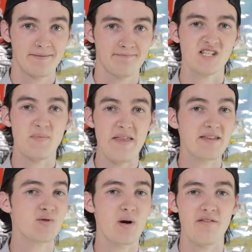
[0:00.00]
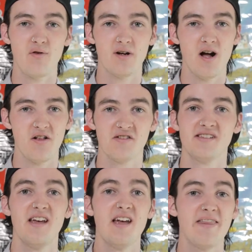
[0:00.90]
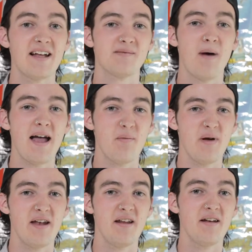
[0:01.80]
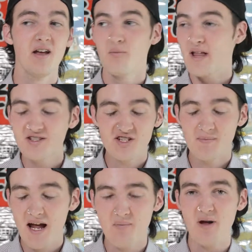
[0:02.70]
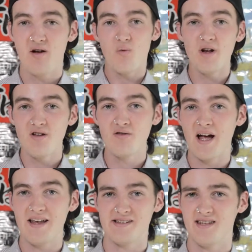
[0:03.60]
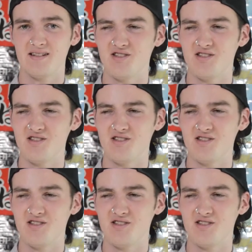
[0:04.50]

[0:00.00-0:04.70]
Spend the $24, that's my opinion. But that's just my opinion. What do you guys think?